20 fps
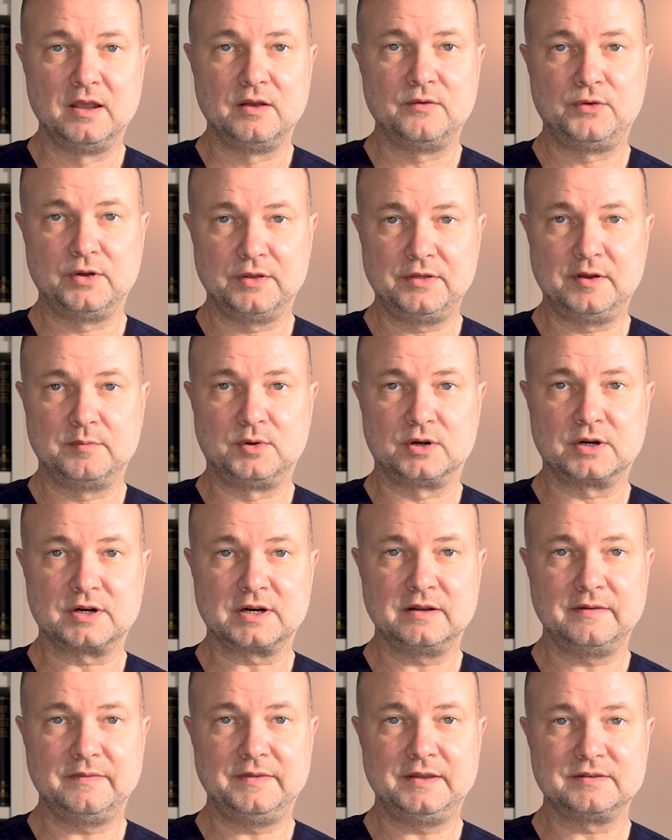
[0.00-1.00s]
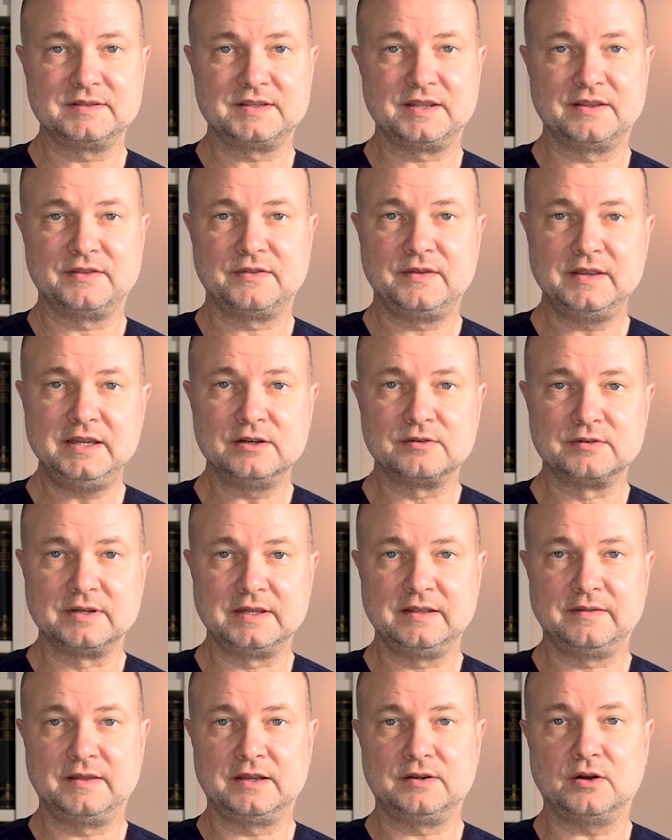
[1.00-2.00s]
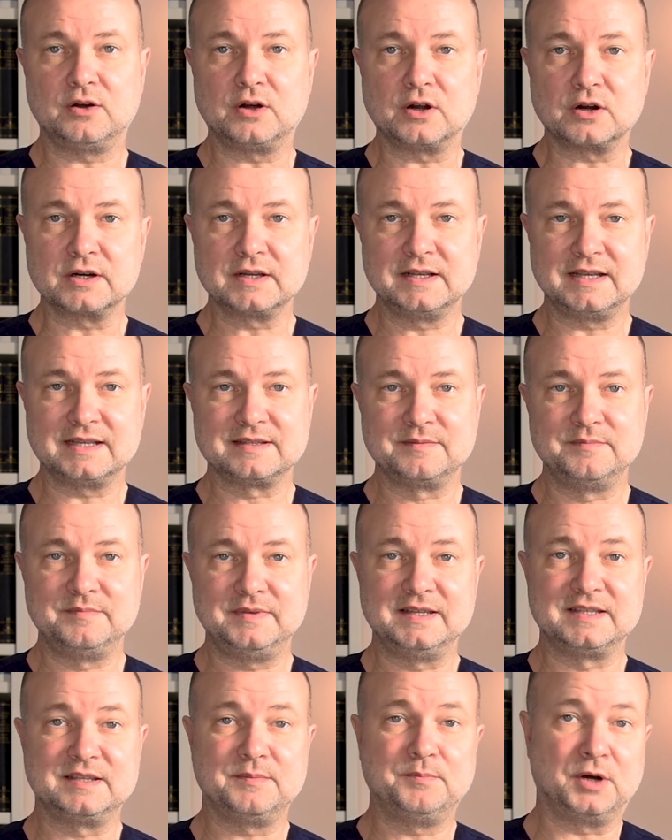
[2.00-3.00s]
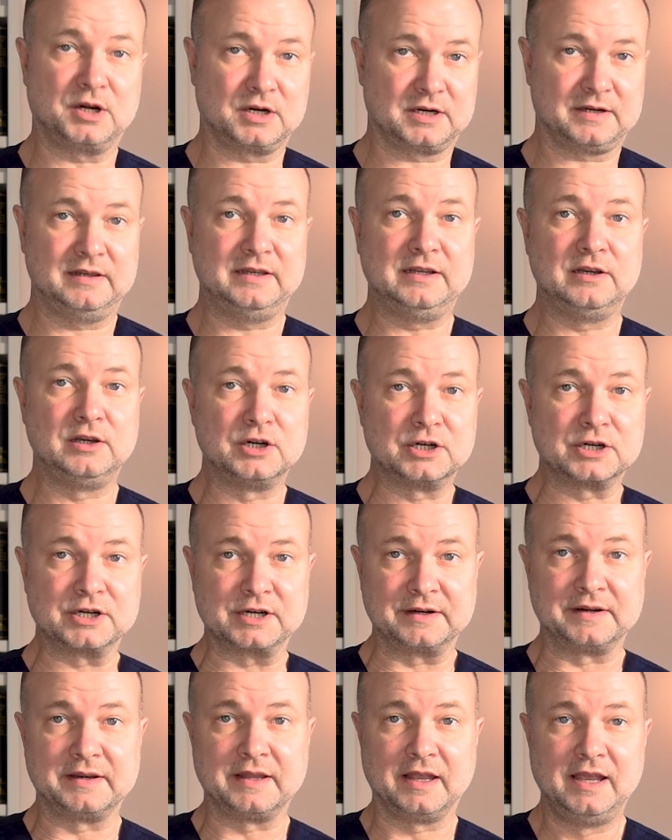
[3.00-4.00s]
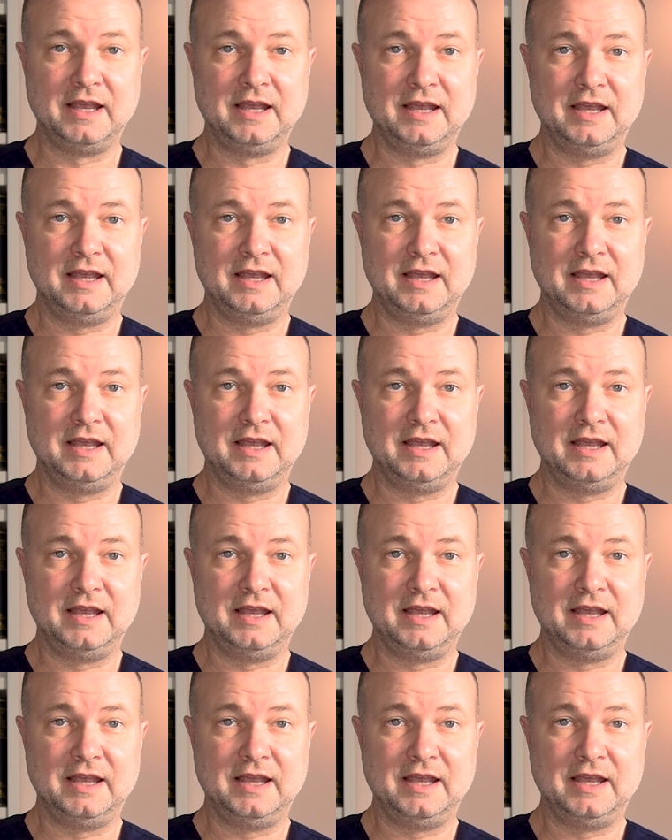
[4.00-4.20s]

Furthermore, there is a theory that orgasm is partly learned